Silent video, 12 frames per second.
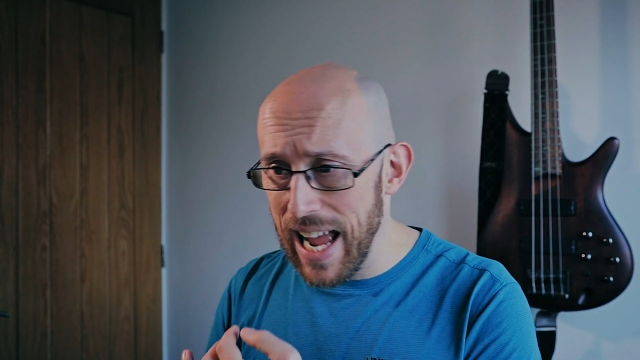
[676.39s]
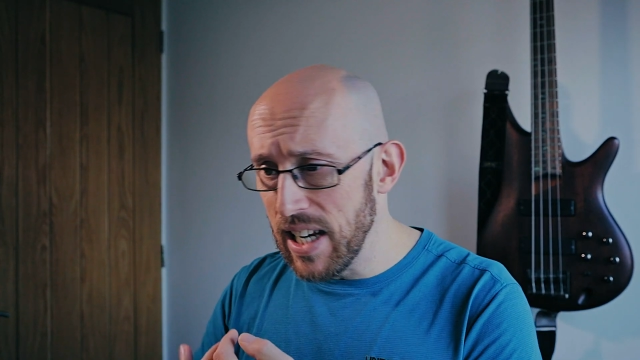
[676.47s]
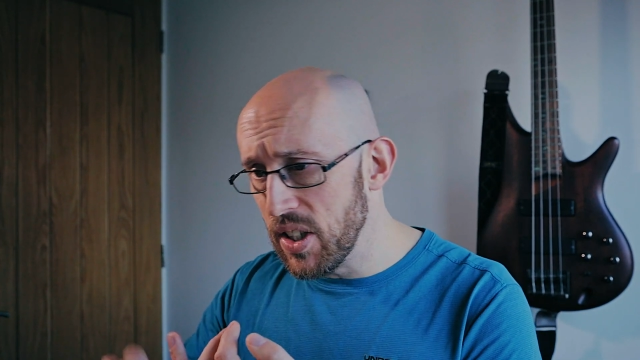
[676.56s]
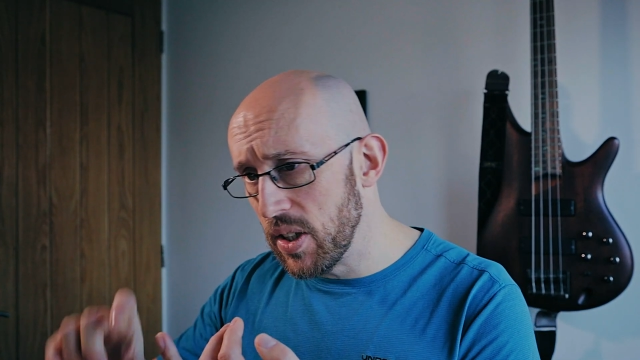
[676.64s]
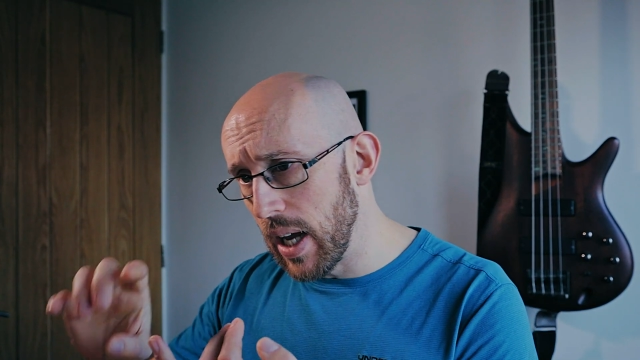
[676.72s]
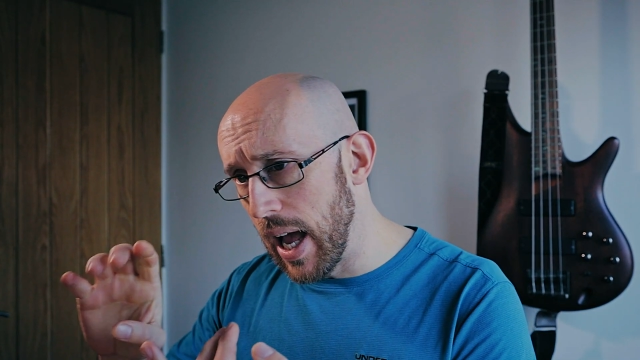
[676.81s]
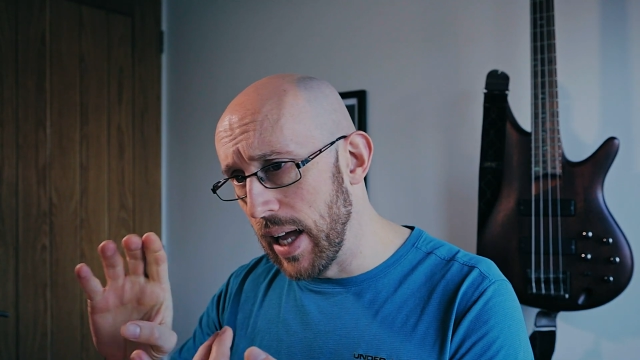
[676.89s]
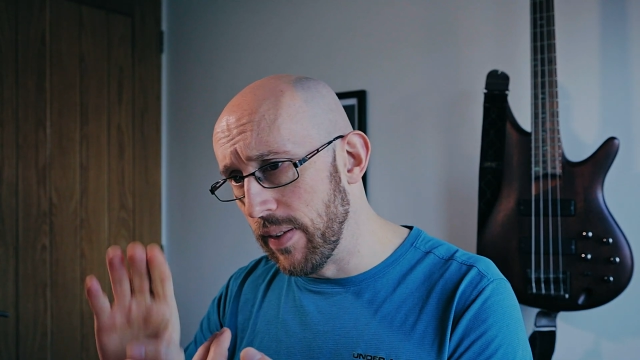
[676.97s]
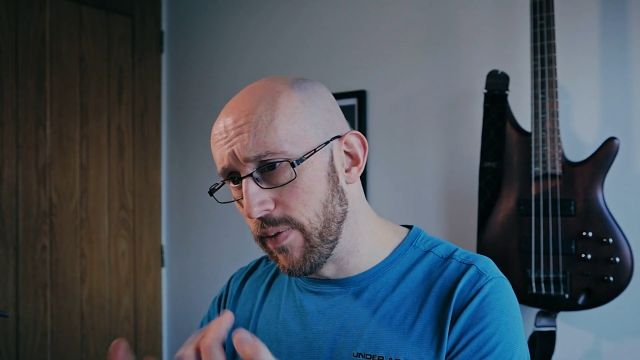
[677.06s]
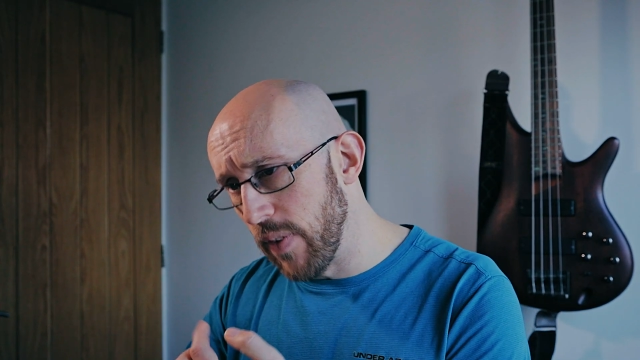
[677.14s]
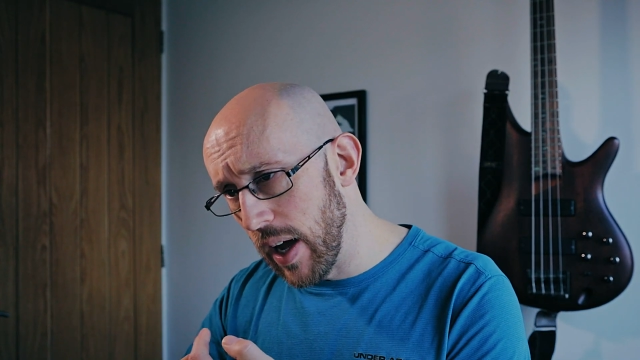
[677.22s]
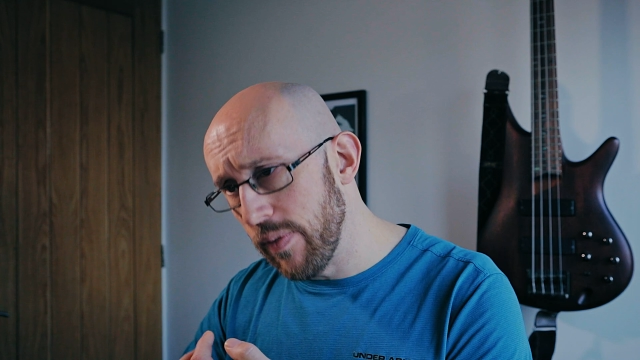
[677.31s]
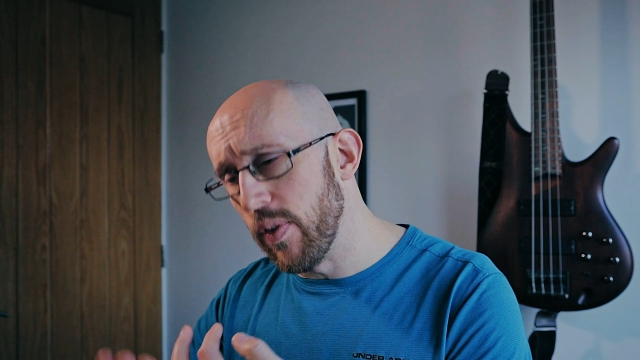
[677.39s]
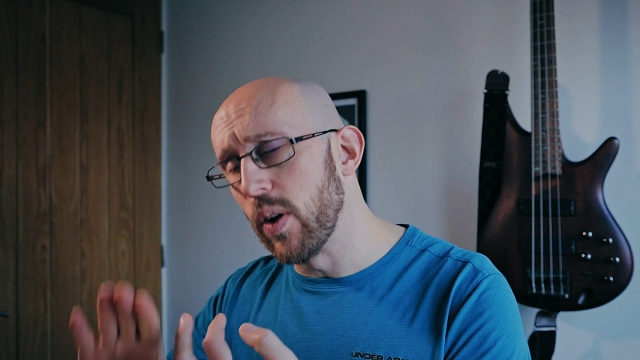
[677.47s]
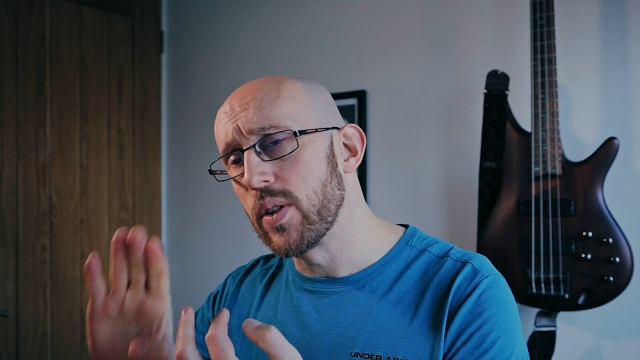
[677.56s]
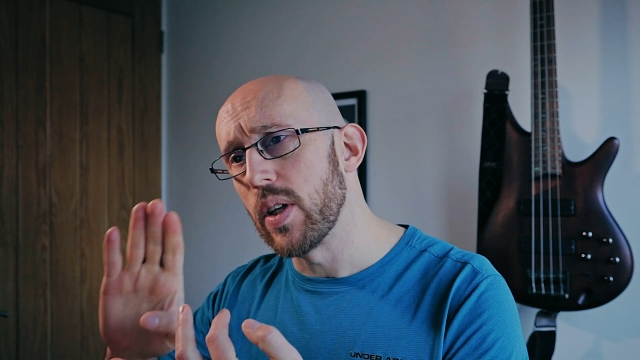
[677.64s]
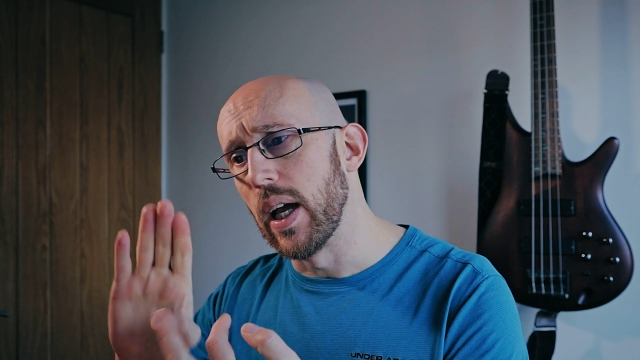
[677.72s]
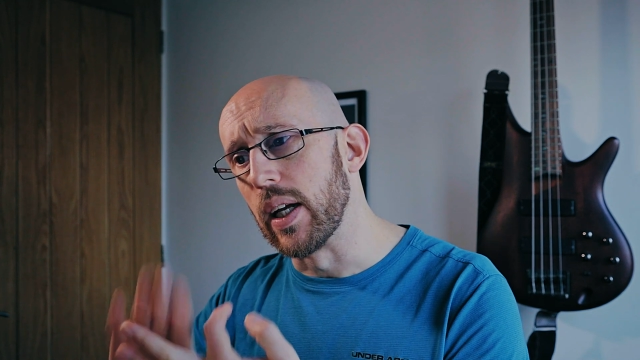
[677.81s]
Edge and
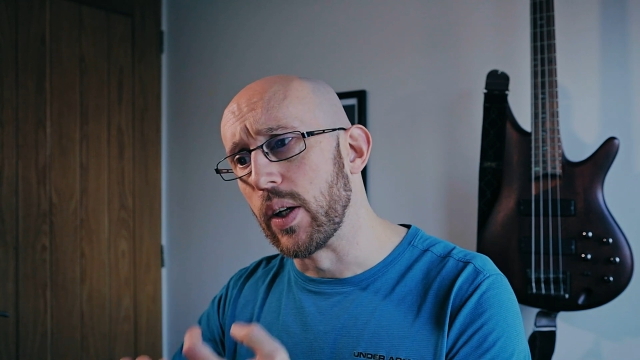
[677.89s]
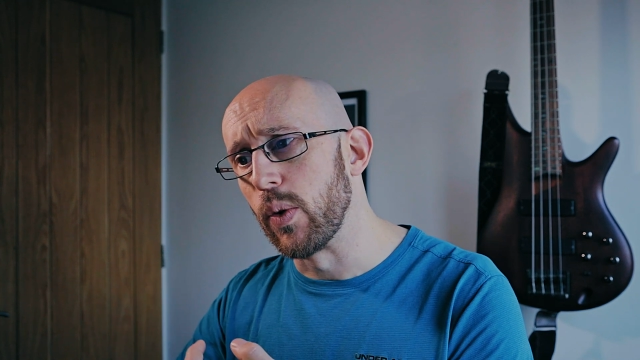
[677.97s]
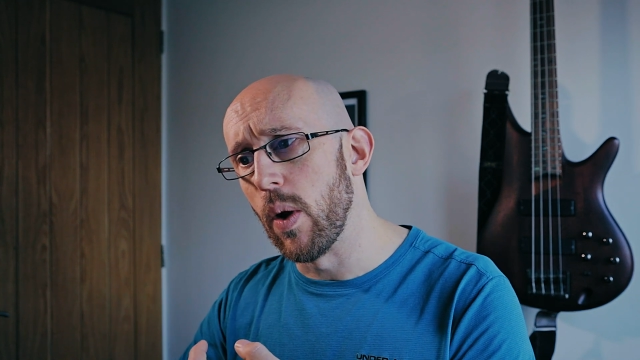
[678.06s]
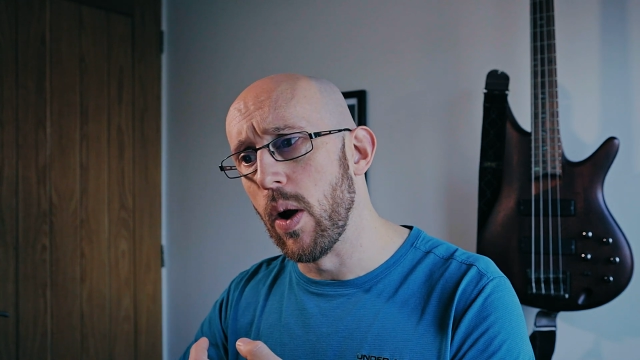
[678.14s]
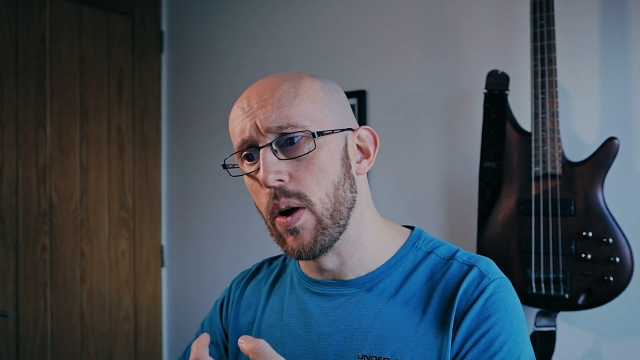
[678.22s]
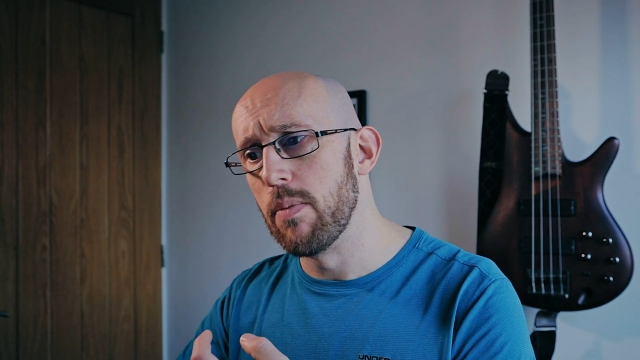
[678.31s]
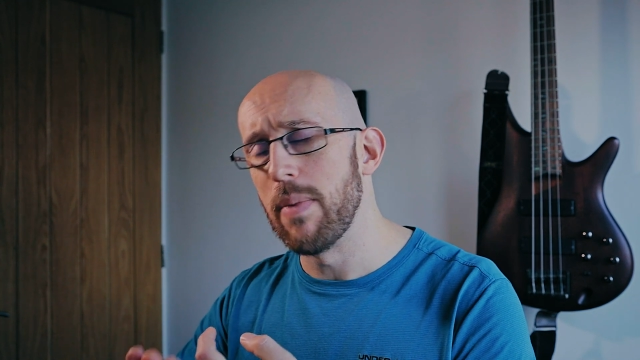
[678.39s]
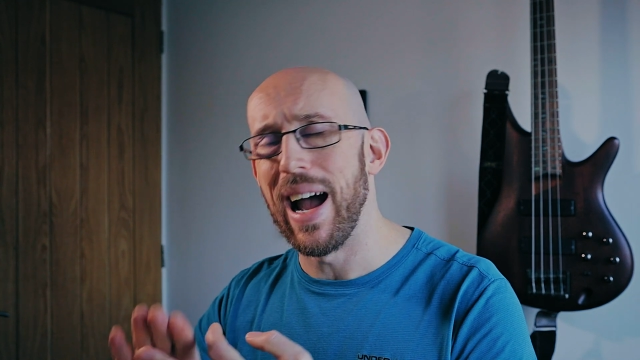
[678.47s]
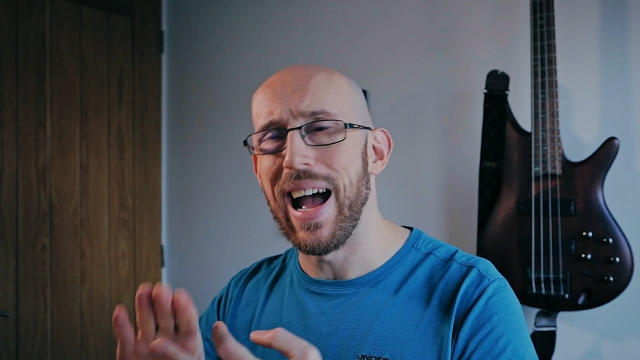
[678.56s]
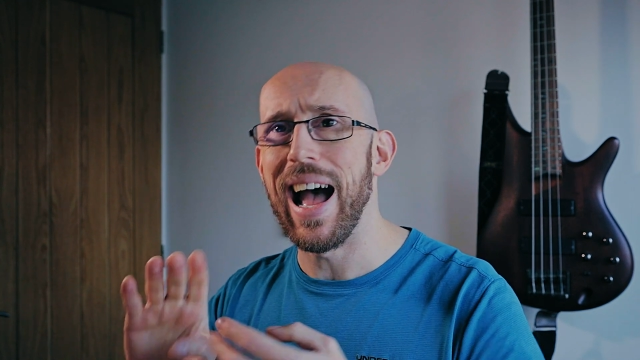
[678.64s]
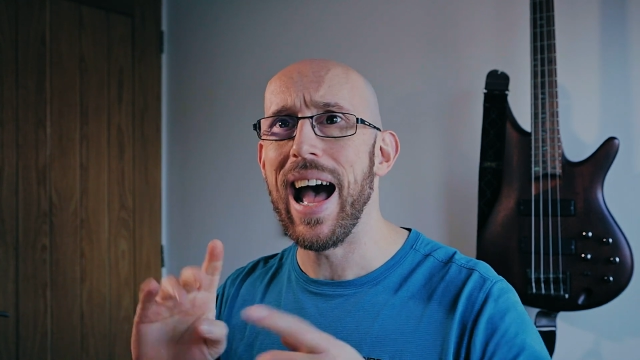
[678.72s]
Firefox and Chrome,